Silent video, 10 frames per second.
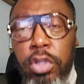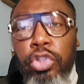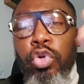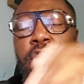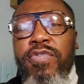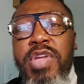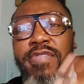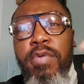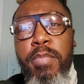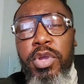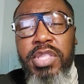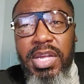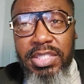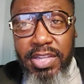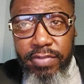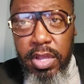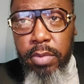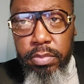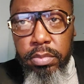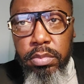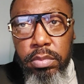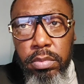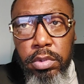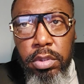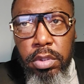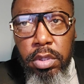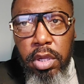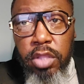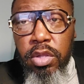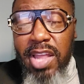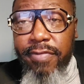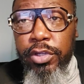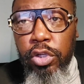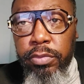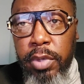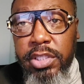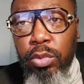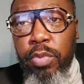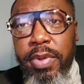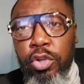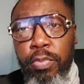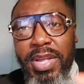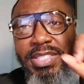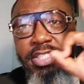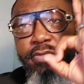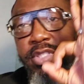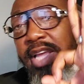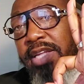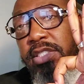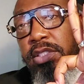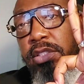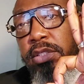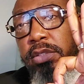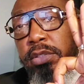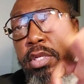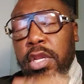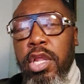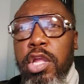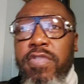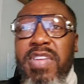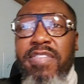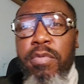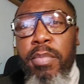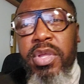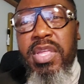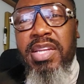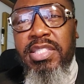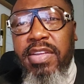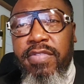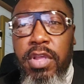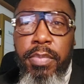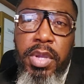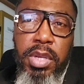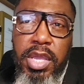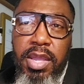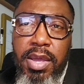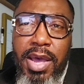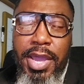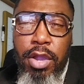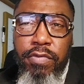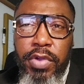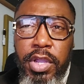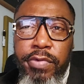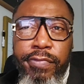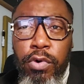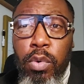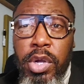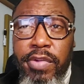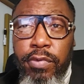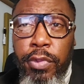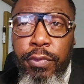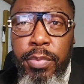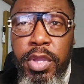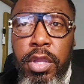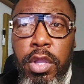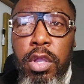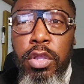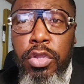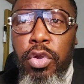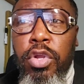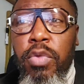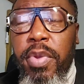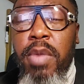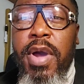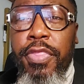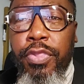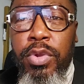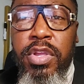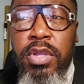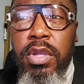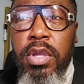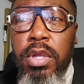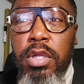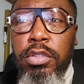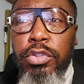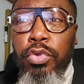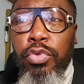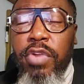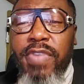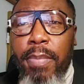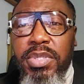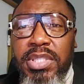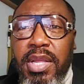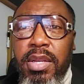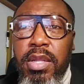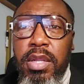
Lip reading: So if you have $1 million saved up in the life insurance policy, you pay zero taxes. If you have $1 million saved up in a IRA, 401k, 403b, you're going to pay about 30 to 35%